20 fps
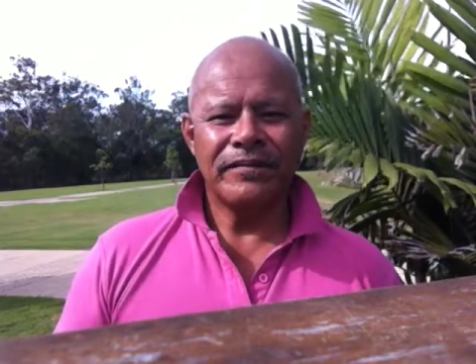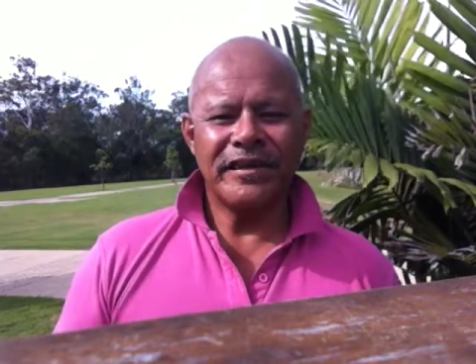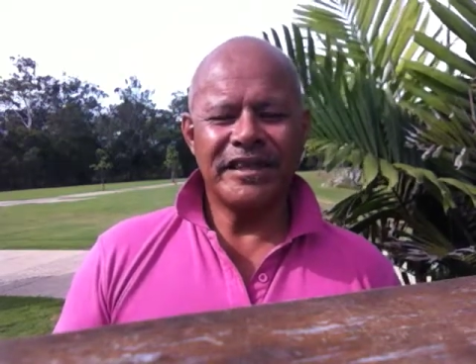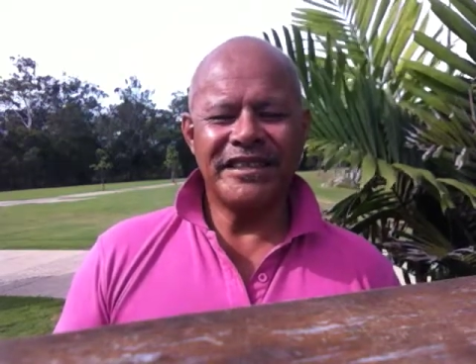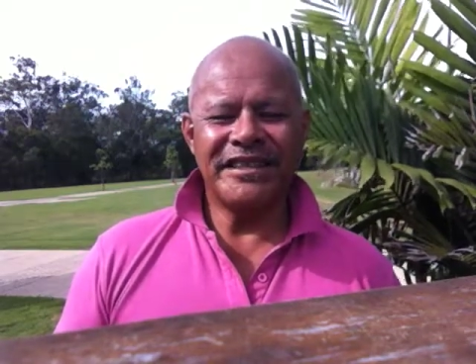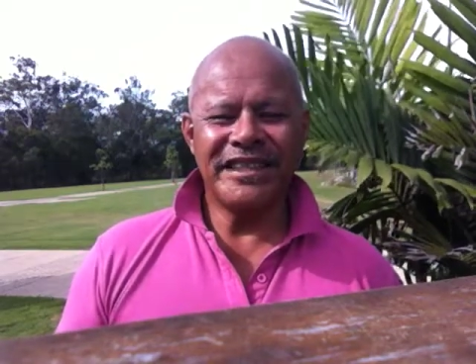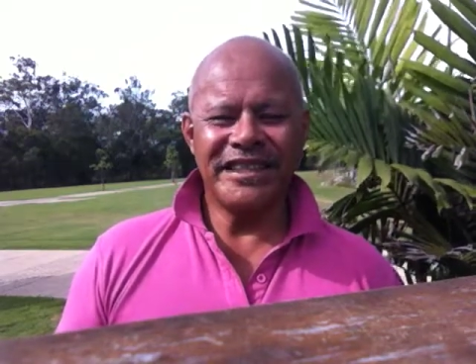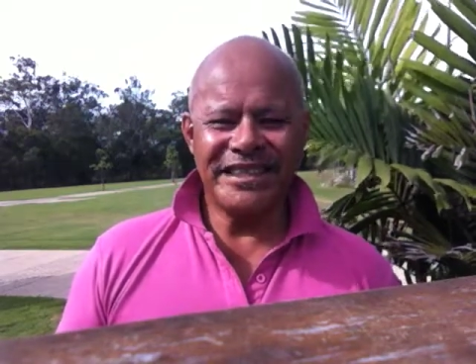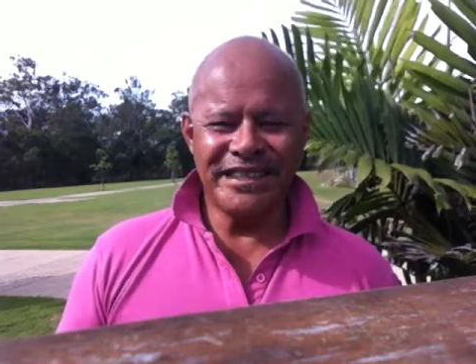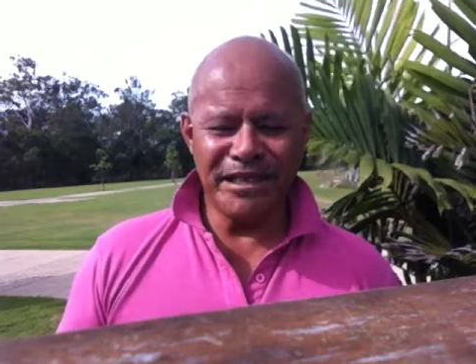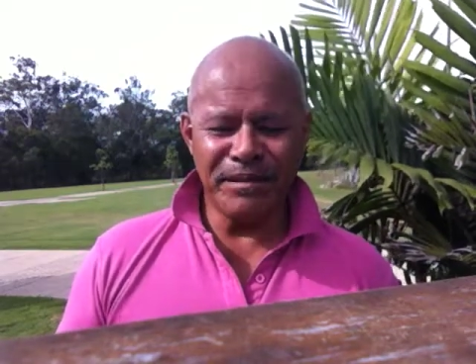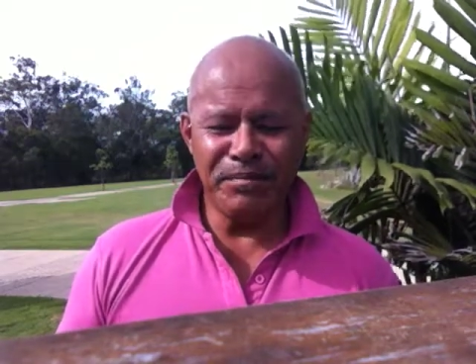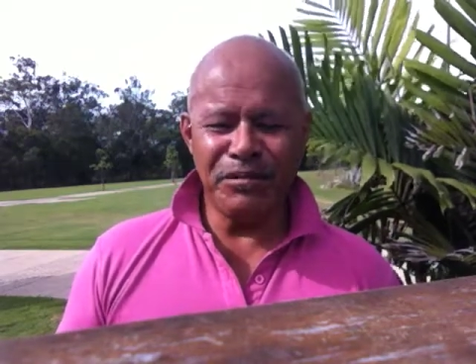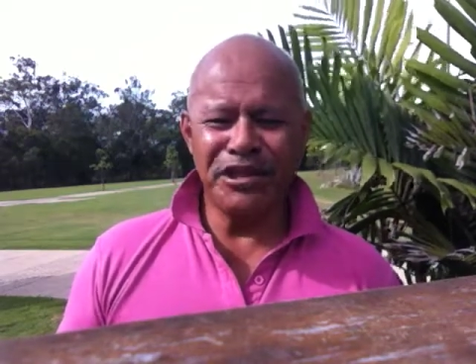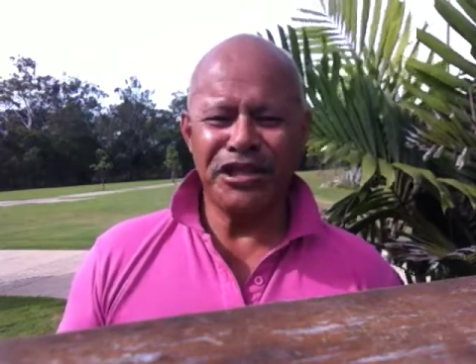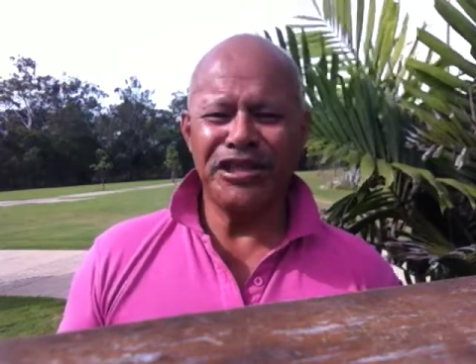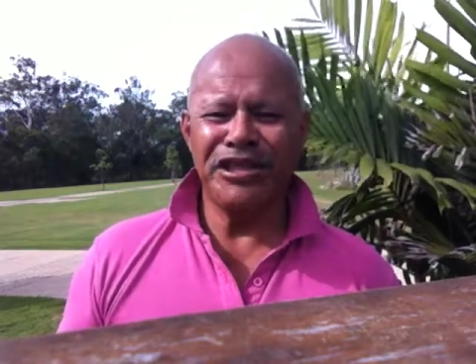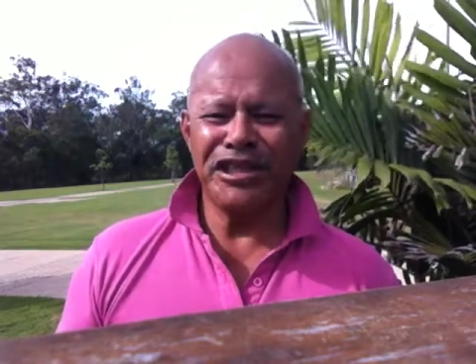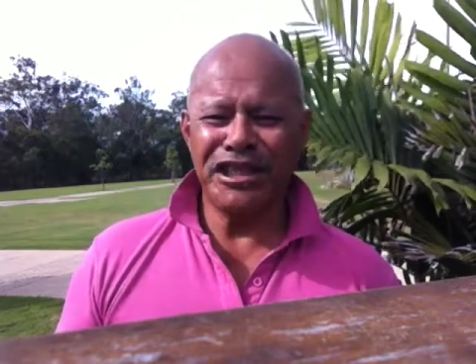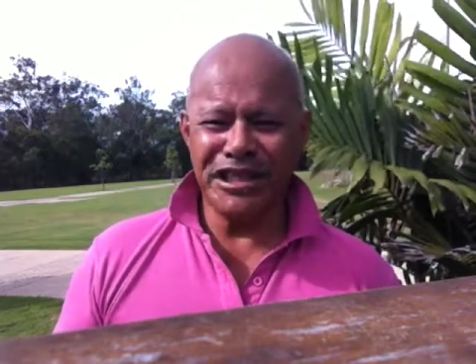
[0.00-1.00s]
Is there
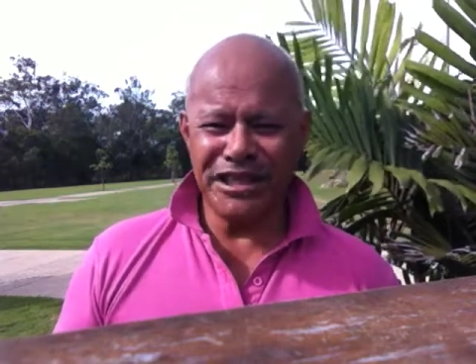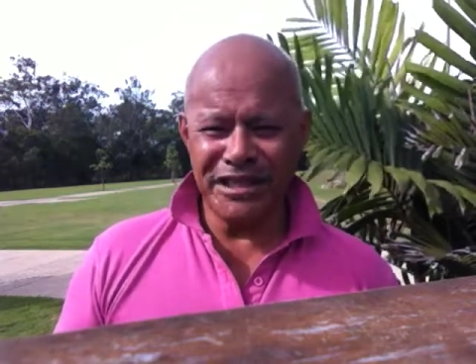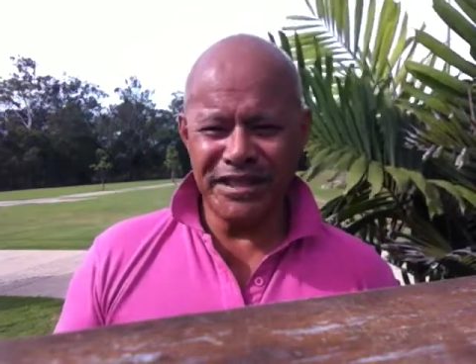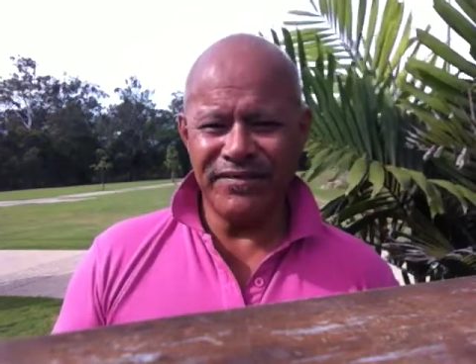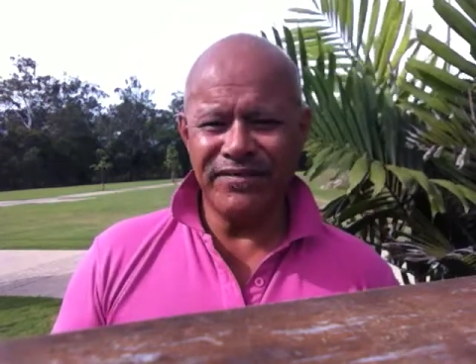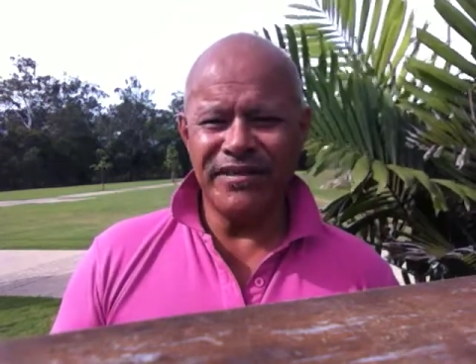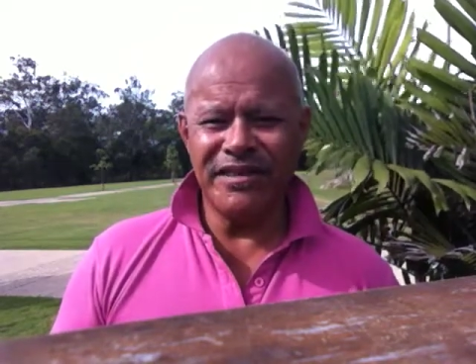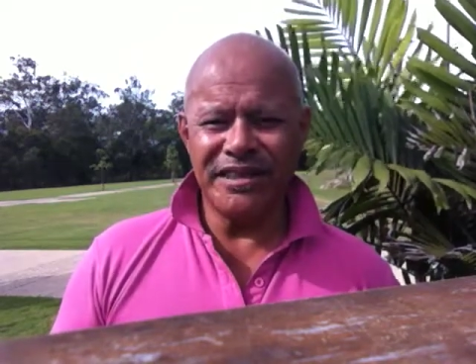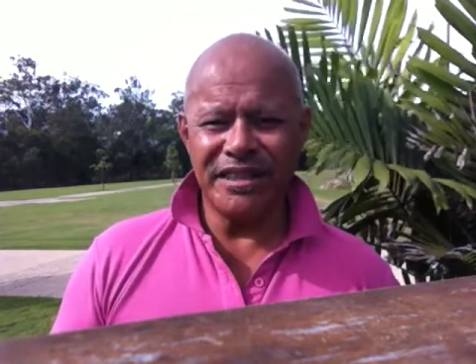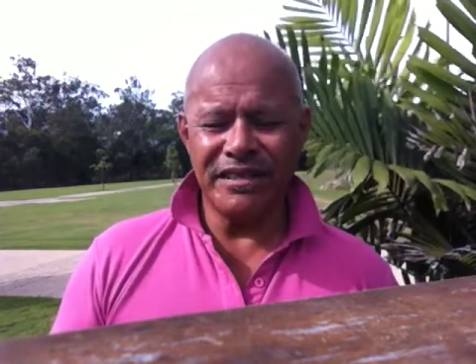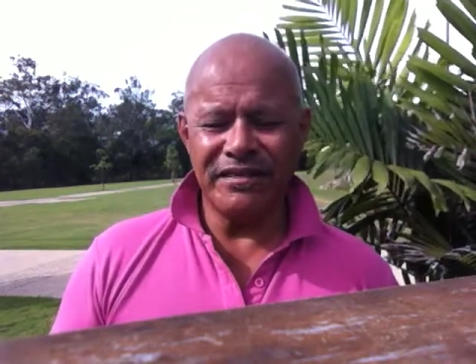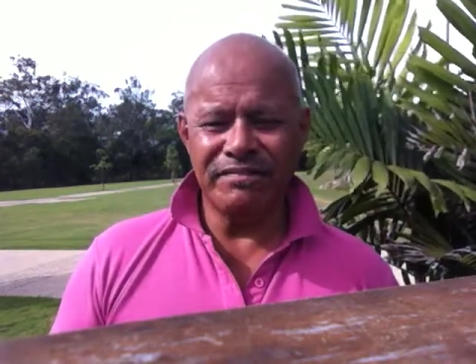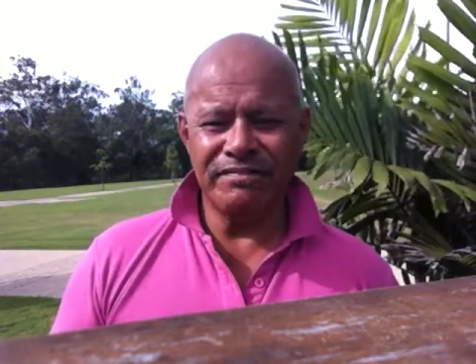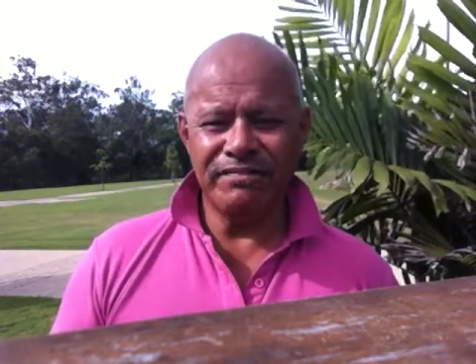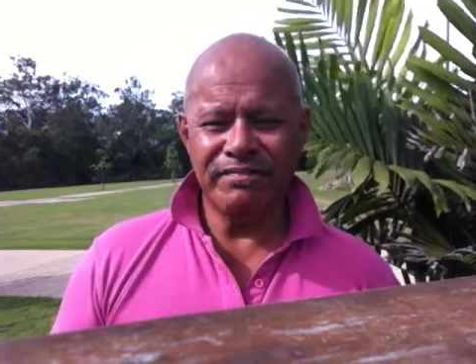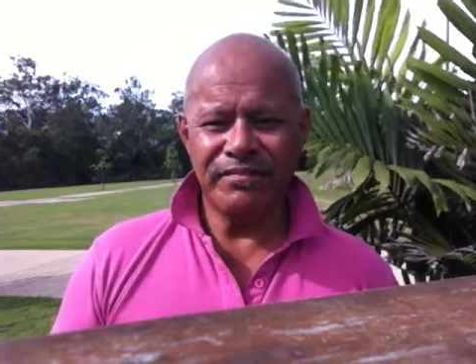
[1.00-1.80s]
someone you need to visit?